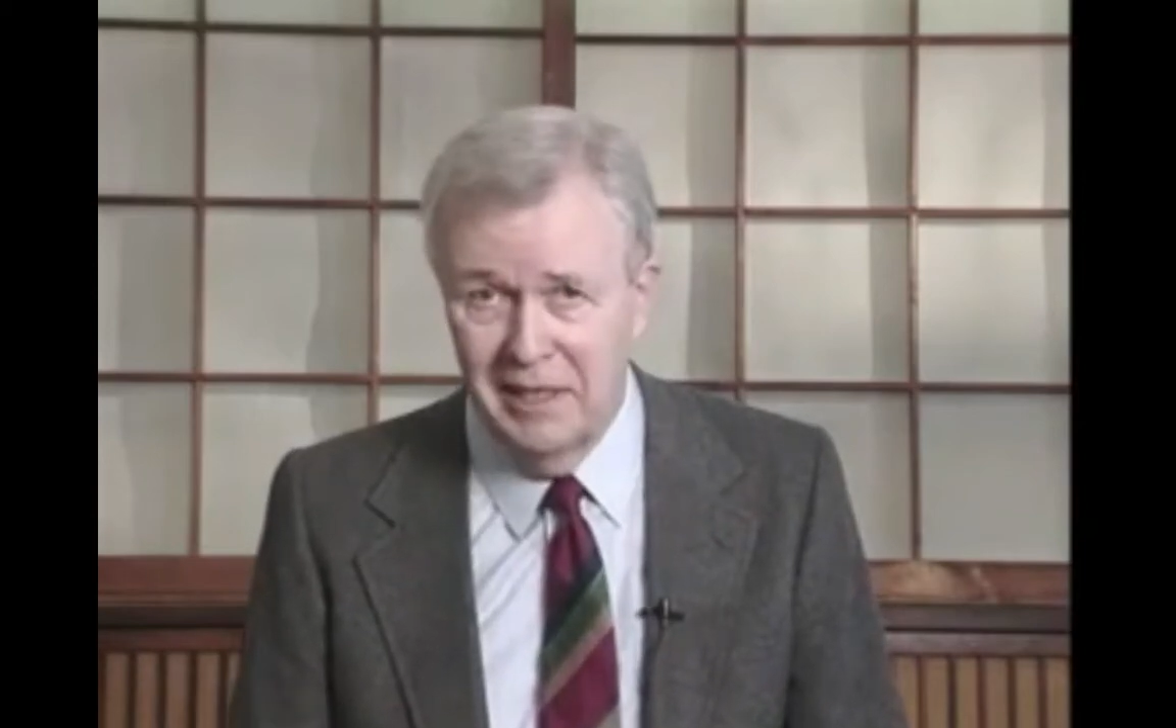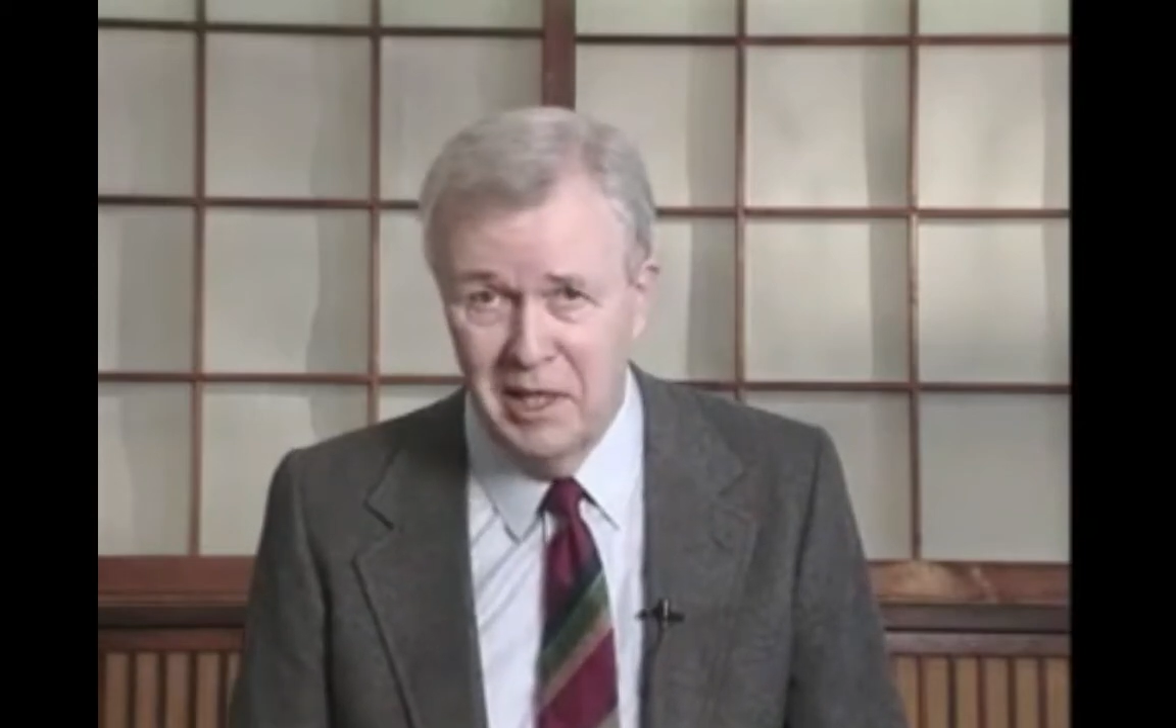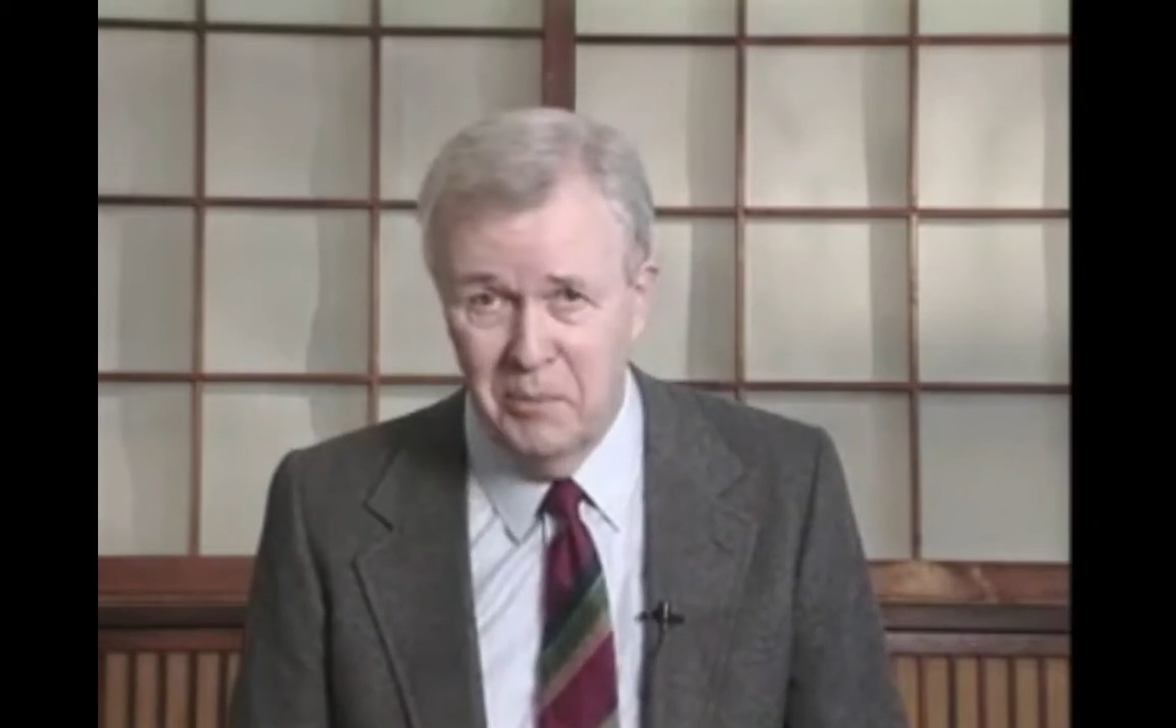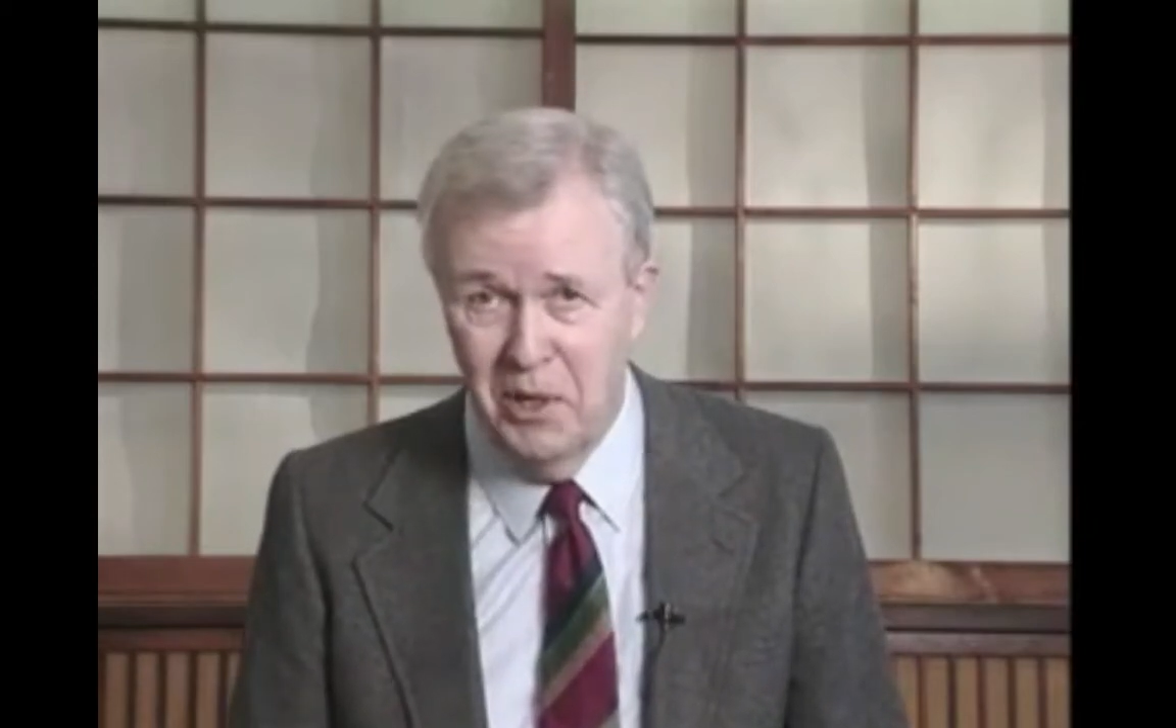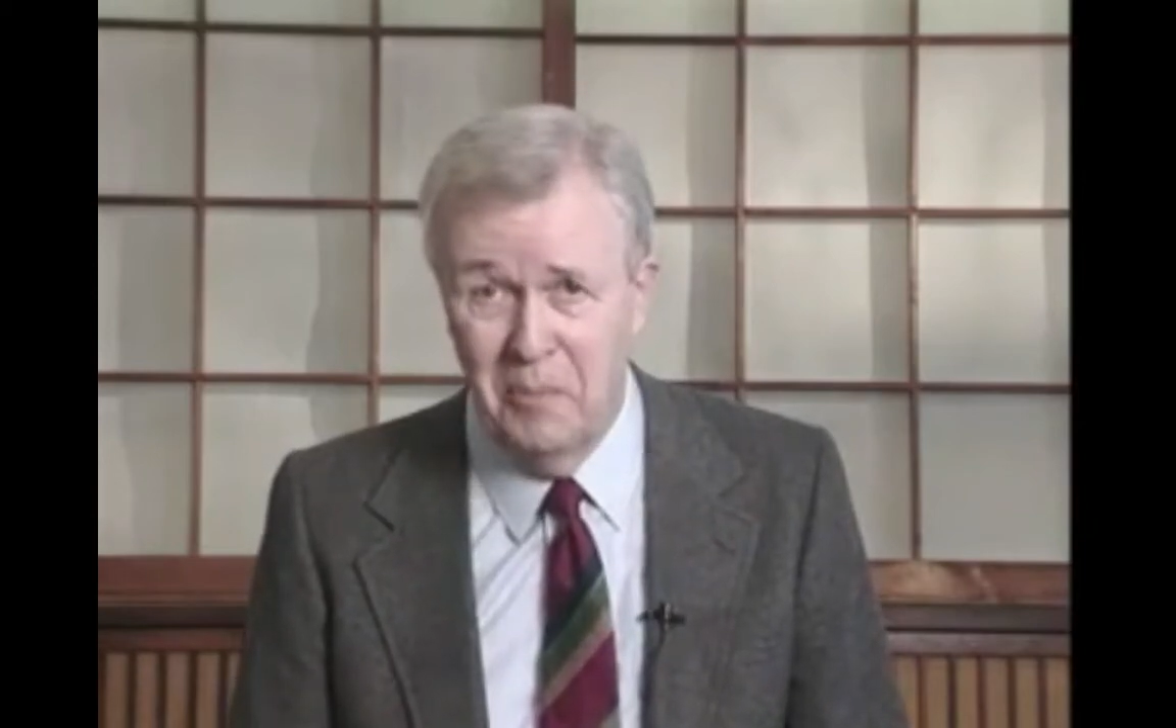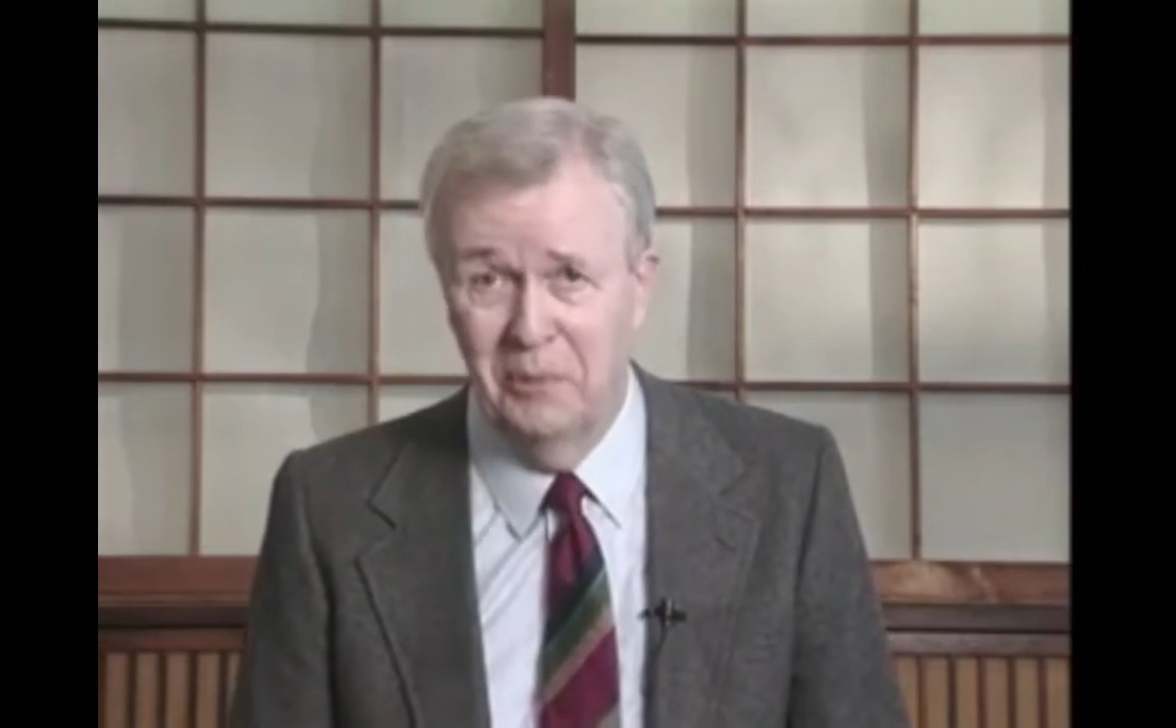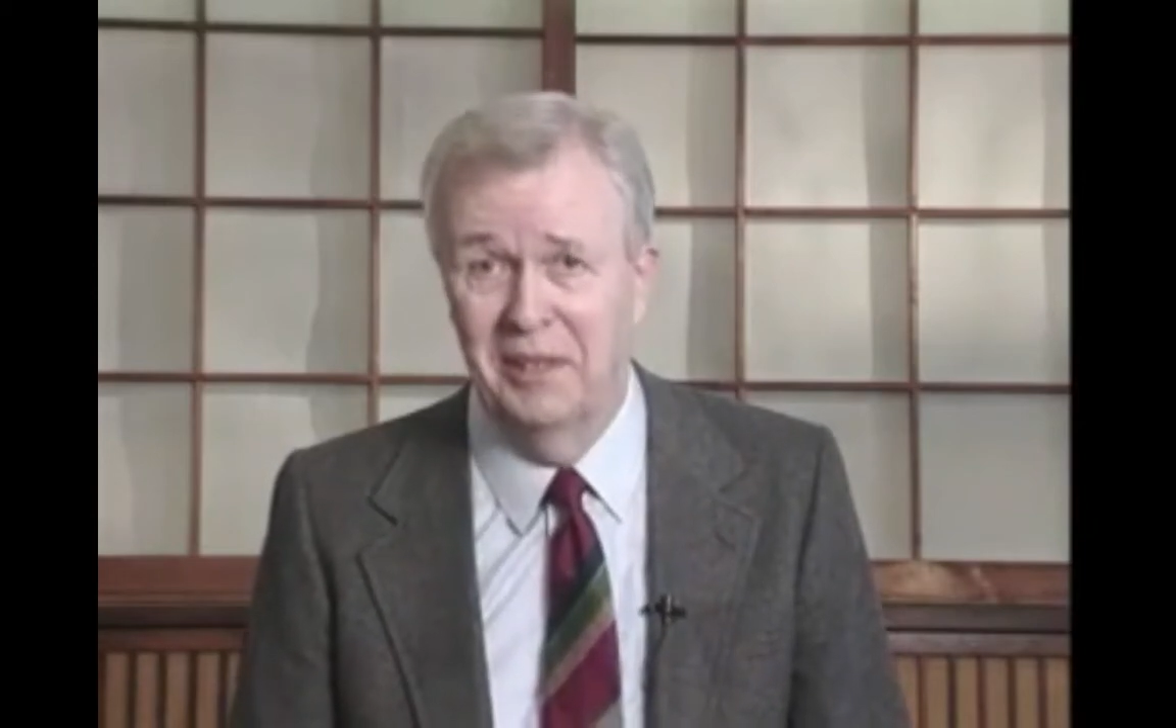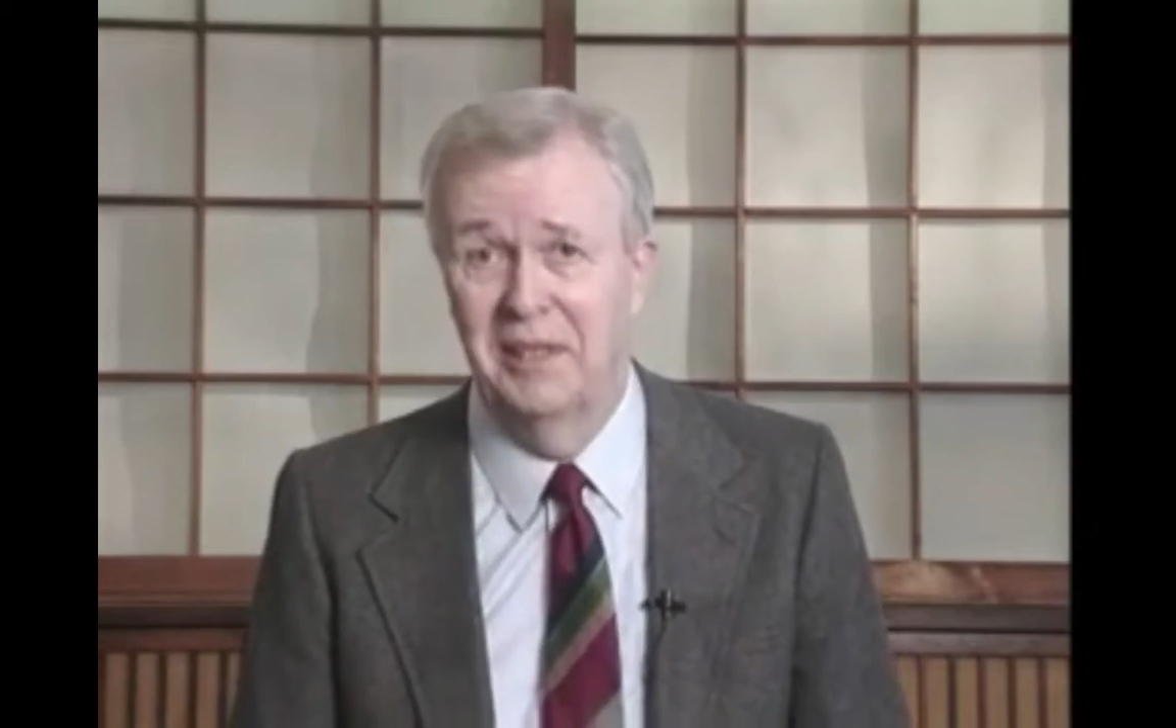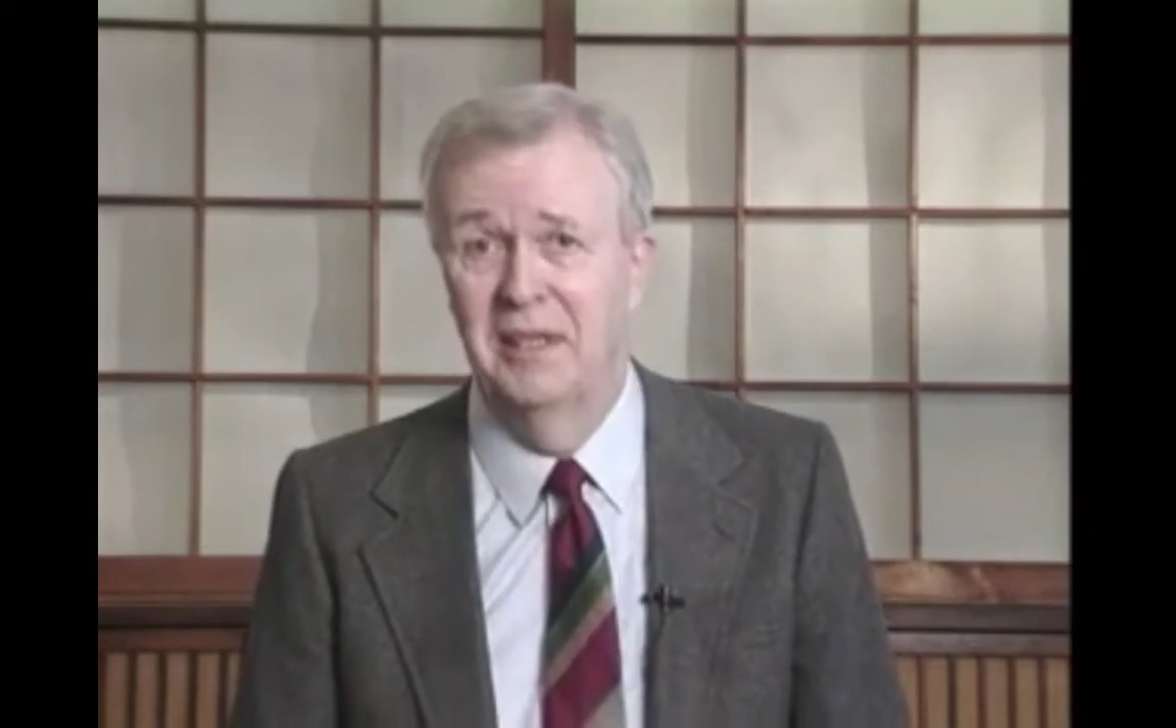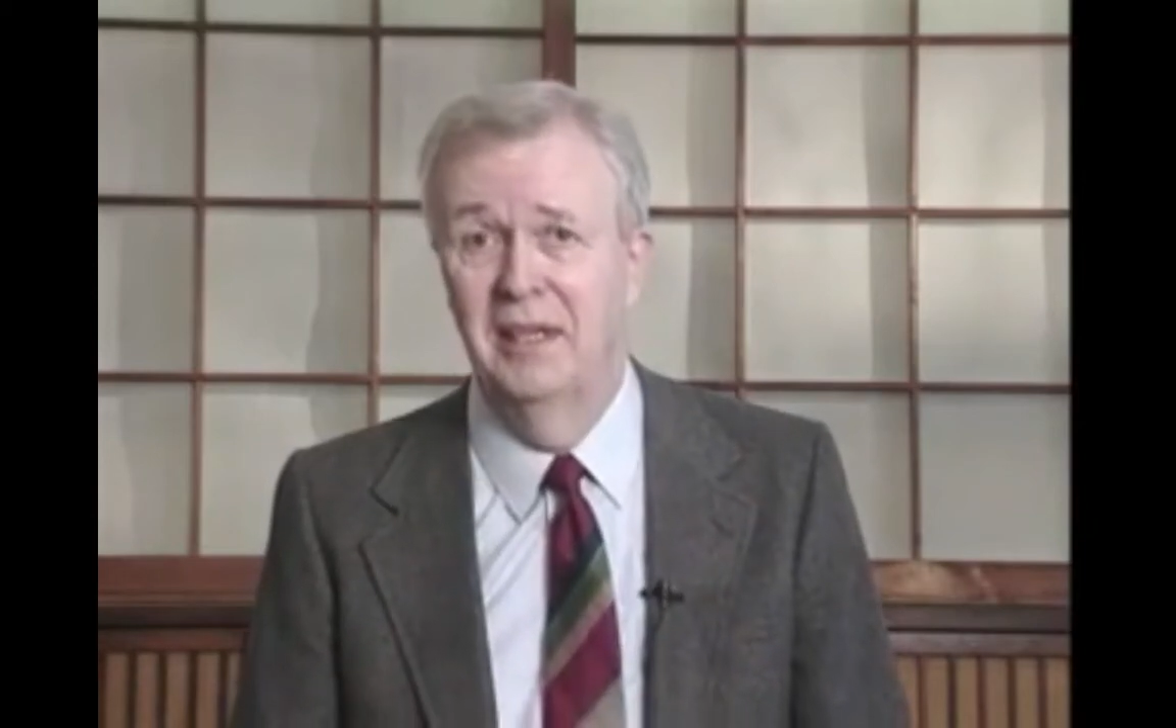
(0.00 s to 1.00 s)

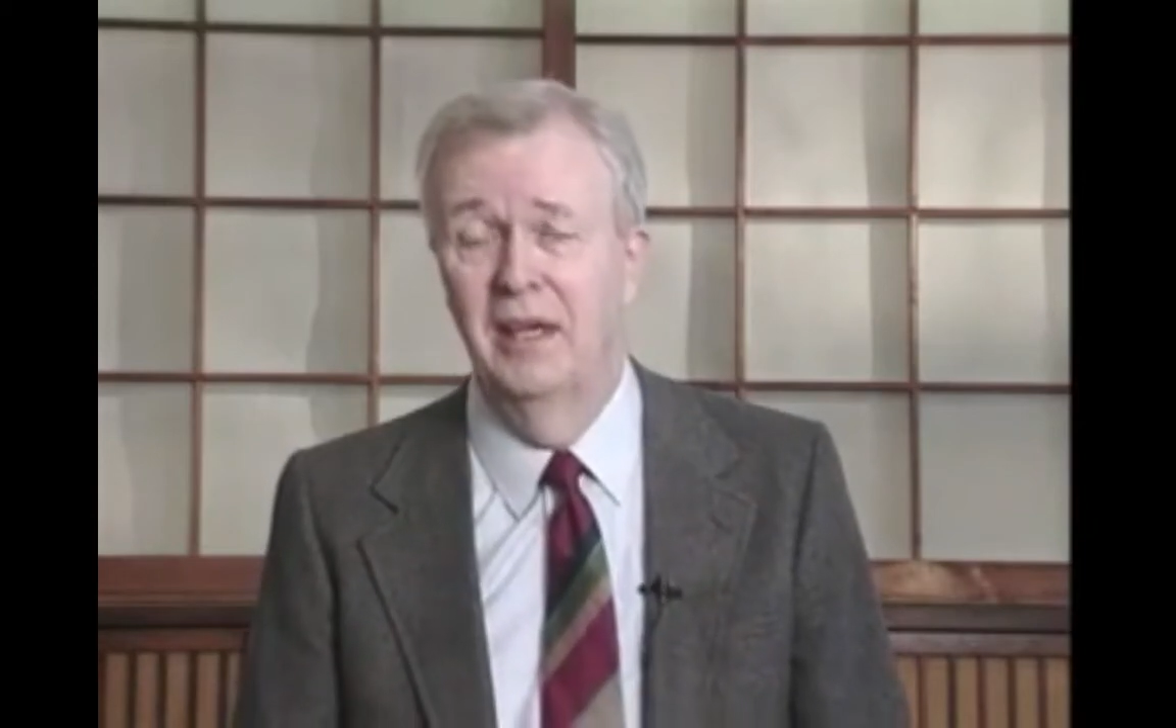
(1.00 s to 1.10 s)
inappropriate